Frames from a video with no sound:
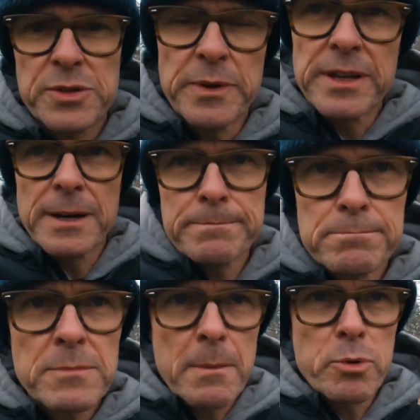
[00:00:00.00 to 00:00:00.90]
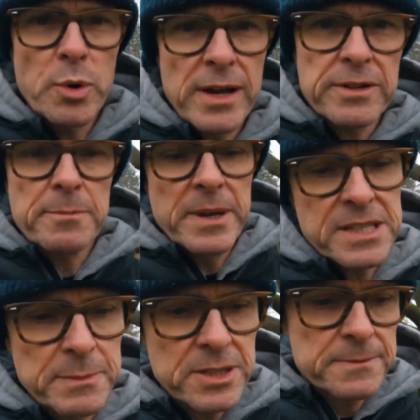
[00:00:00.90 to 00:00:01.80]
so we broke out of the
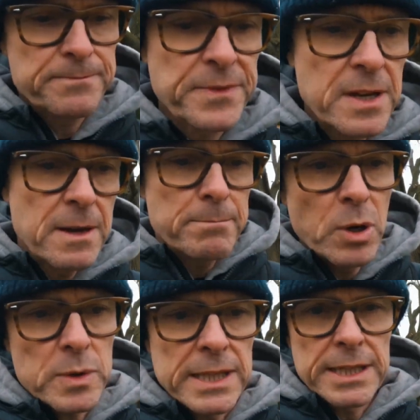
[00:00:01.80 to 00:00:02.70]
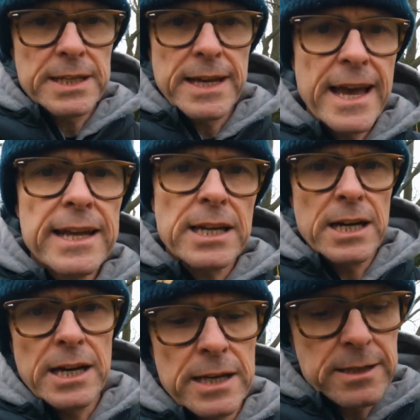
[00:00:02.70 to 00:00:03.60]
basement. Both Linda and
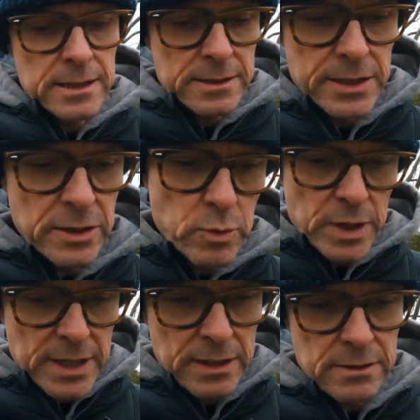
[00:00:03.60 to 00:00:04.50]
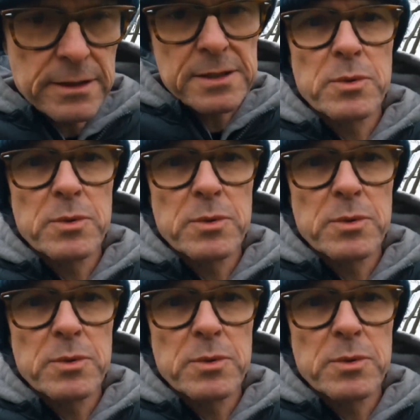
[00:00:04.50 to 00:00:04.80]
I did a workout this